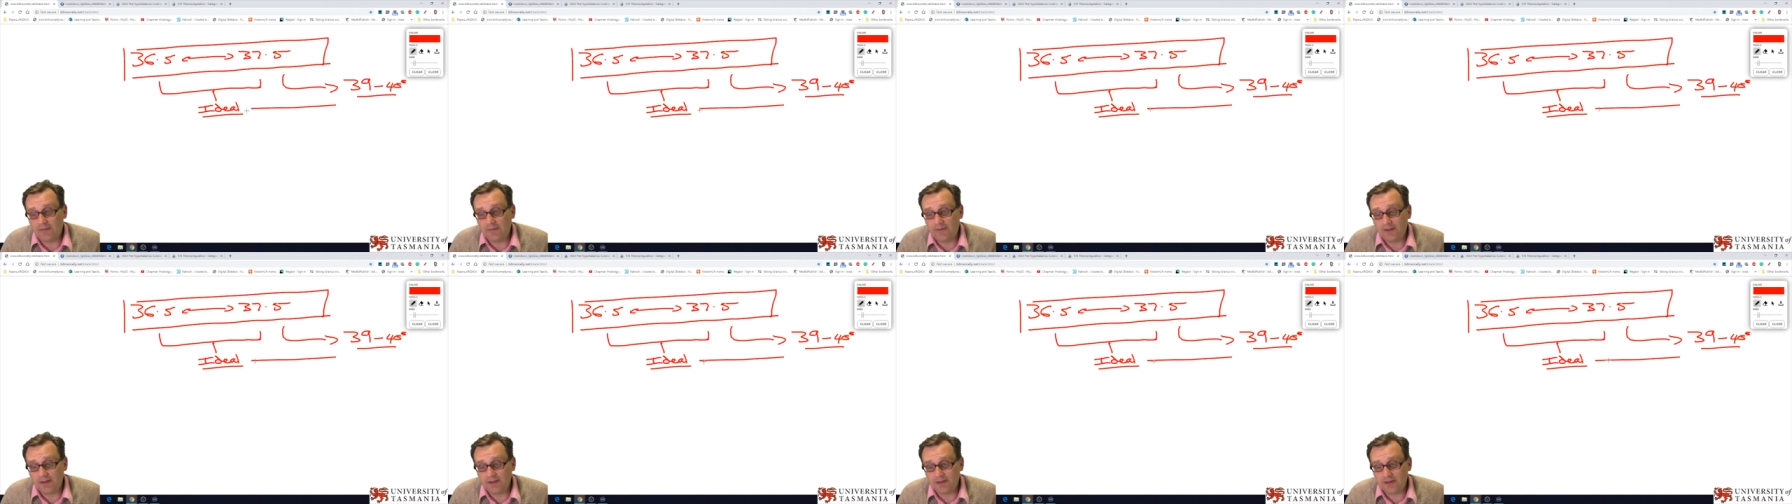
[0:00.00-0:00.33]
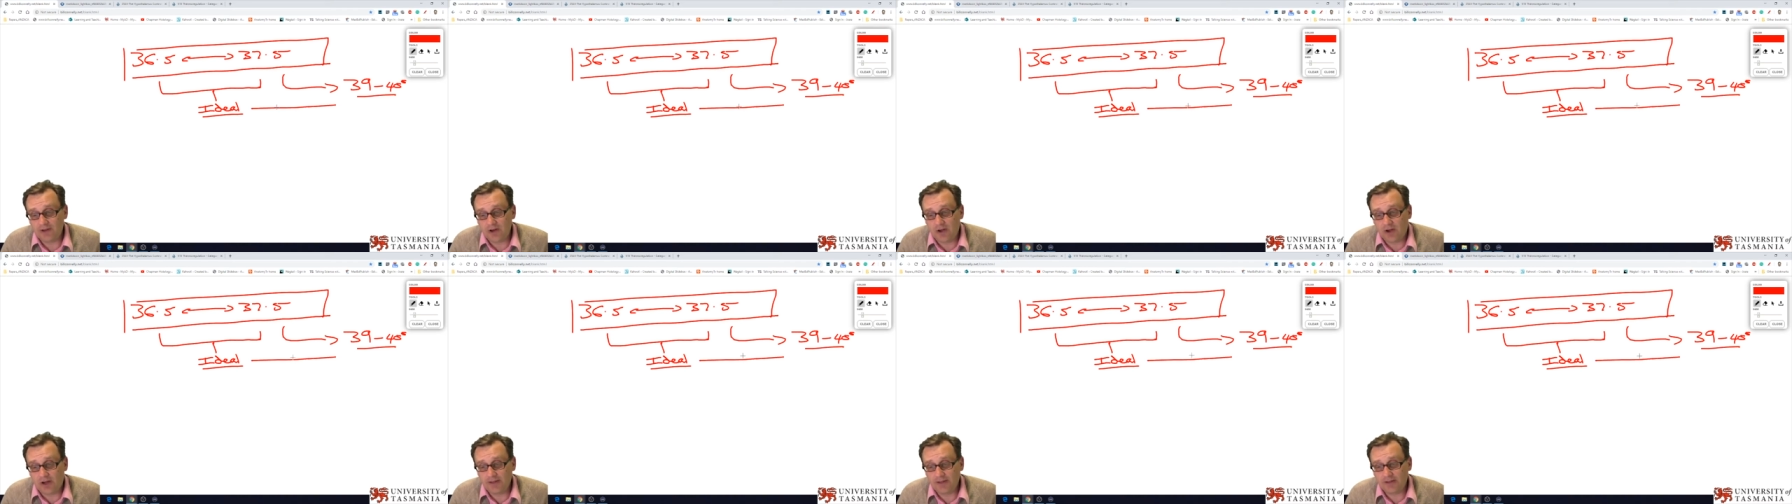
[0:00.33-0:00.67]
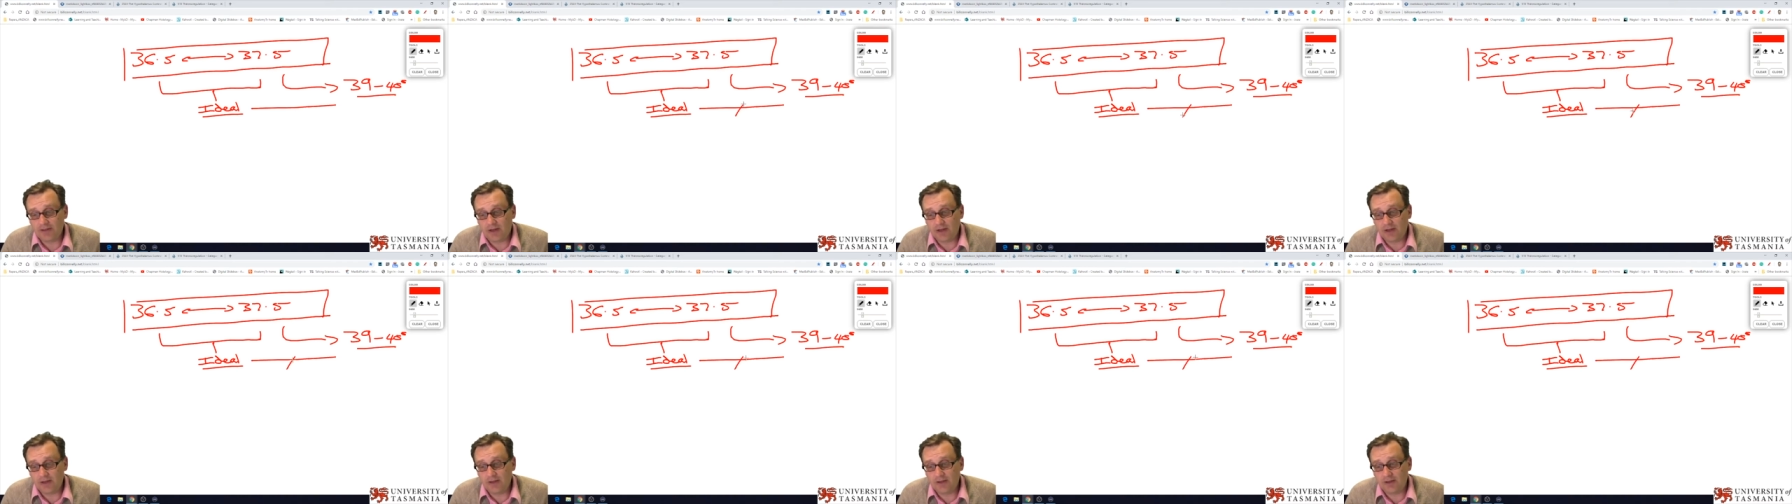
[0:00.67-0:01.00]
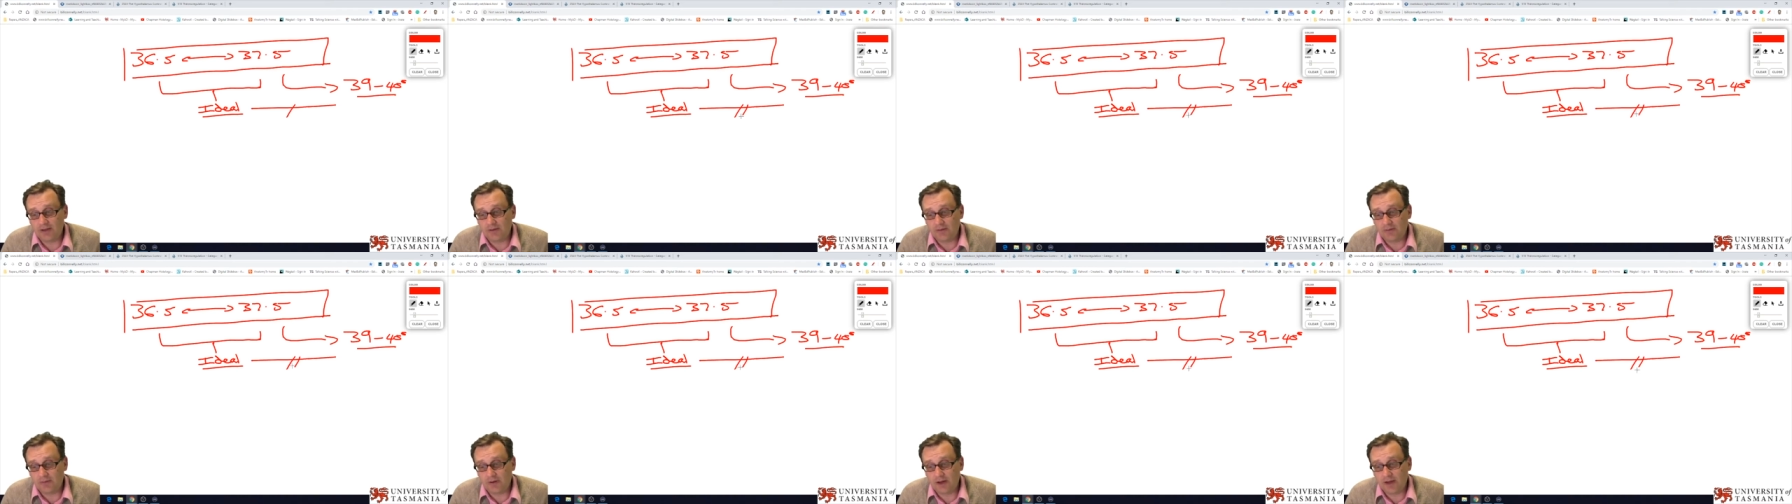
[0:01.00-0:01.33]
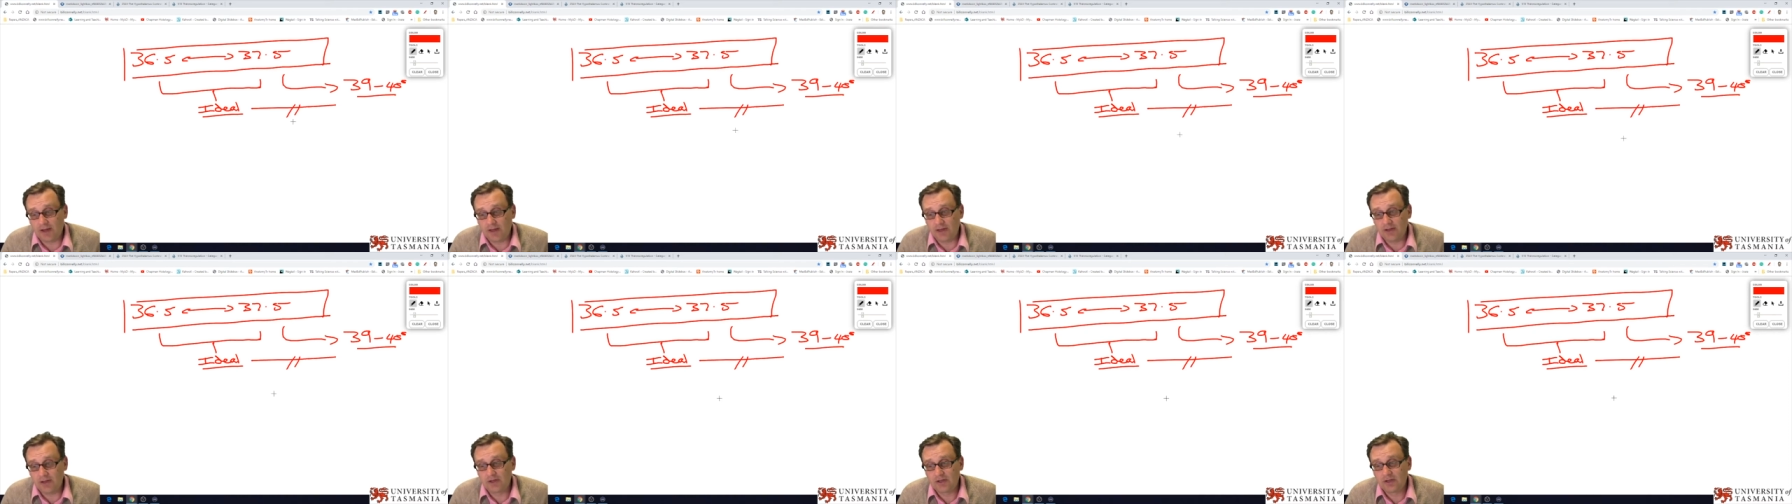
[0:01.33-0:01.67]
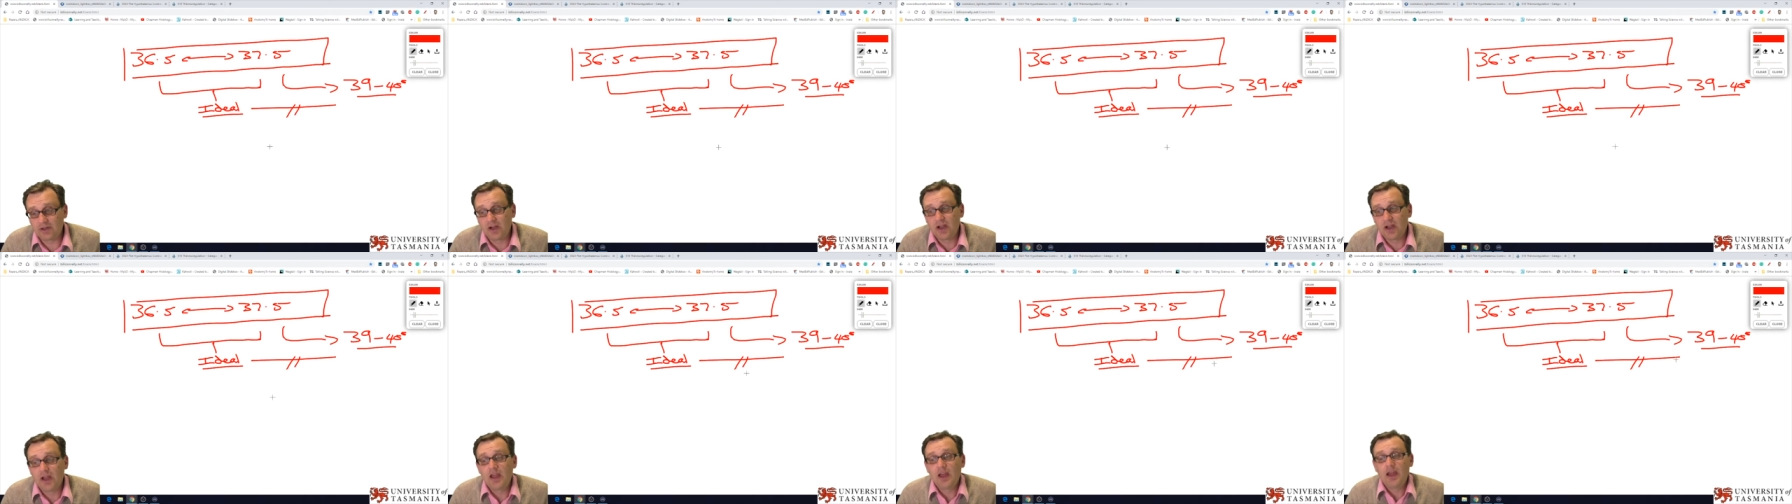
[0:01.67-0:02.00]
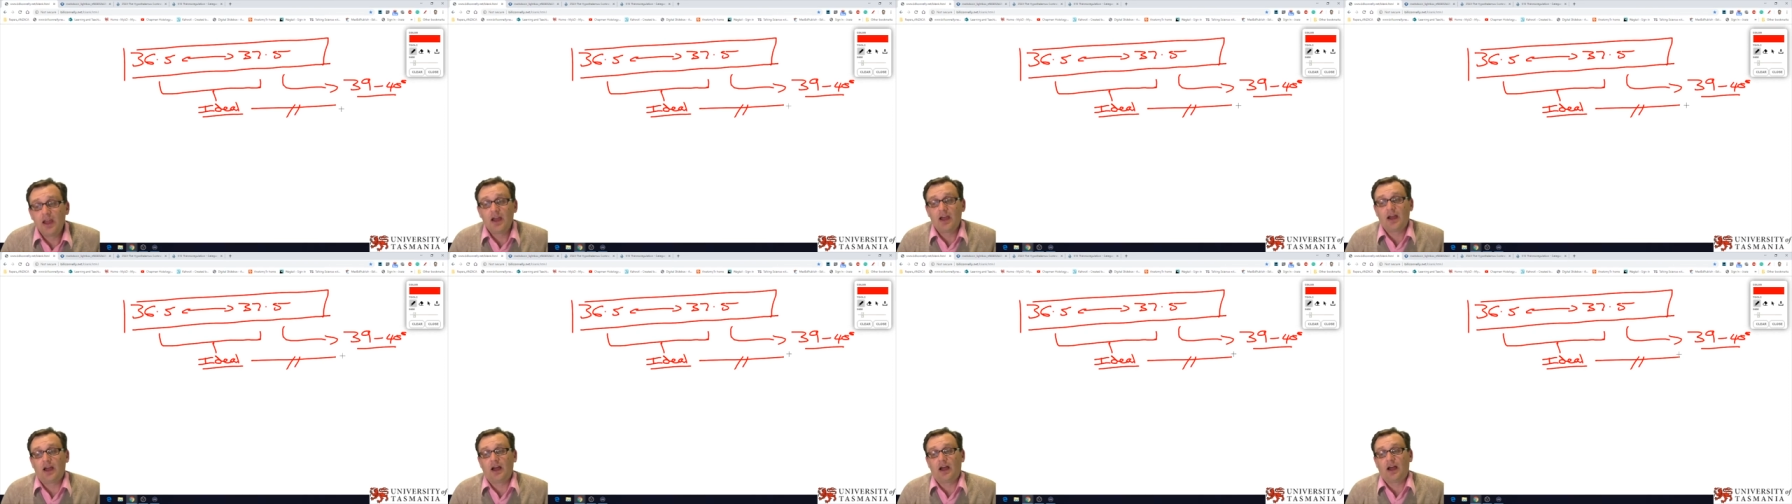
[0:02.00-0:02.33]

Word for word: have this nice ideal range